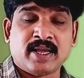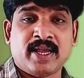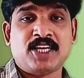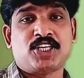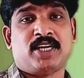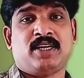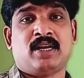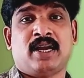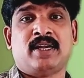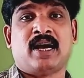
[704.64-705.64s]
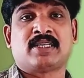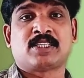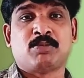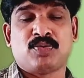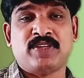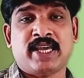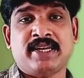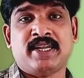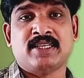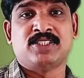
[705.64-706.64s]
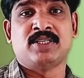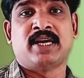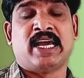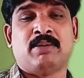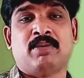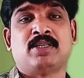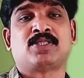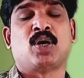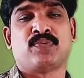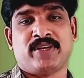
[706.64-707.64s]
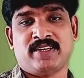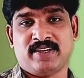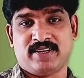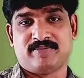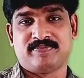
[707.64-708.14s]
the Asiatic lion are some of the endangered animals of India.